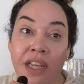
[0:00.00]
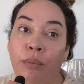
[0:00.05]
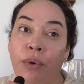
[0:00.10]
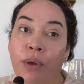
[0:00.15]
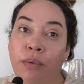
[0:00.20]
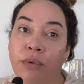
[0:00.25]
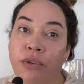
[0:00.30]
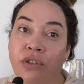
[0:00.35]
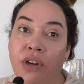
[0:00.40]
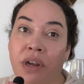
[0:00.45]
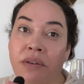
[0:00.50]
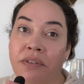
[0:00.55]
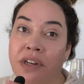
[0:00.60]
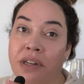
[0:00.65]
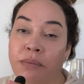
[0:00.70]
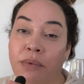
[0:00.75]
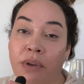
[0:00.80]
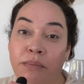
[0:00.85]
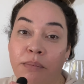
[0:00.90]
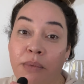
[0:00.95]
We were driving
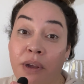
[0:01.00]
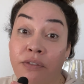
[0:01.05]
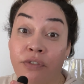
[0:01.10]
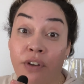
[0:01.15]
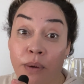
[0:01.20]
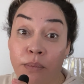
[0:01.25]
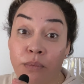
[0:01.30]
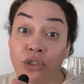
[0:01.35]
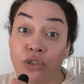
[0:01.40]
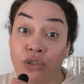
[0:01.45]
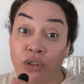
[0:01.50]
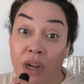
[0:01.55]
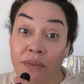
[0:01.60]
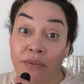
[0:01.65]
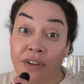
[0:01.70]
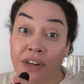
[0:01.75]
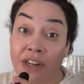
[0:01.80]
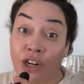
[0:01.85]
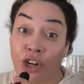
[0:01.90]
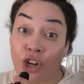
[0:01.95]
and my friend was
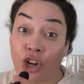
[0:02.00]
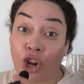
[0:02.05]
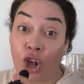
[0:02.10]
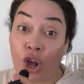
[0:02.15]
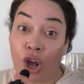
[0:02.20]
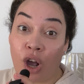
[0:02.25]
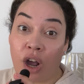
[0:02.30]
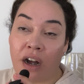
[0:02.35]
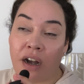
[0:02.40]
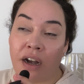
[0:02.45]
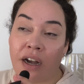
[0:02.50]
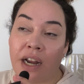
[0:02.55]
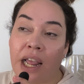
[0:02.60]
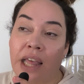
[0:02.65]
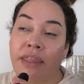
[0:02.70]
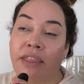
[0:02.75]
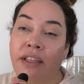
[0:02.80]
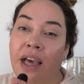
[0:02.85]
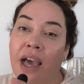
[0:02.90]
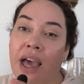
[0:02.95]
driving in her car,
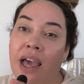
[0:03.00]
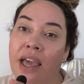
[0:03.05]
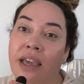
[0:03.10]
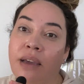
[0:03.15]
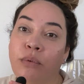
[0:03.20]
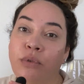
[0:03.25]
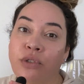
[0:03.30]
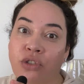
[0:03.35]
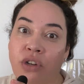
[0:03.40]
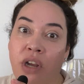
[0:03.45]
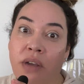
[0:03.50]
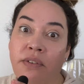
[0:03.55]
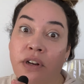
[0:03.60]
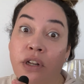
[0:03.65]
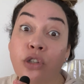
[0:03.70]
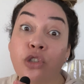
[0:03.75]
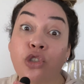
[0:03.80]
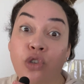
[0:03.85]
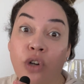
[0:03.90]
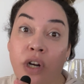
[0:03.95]
and the guy was driving
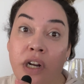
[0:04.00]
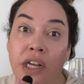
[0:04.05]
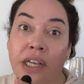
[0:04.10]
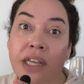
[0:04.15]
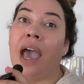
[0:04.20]
a truck.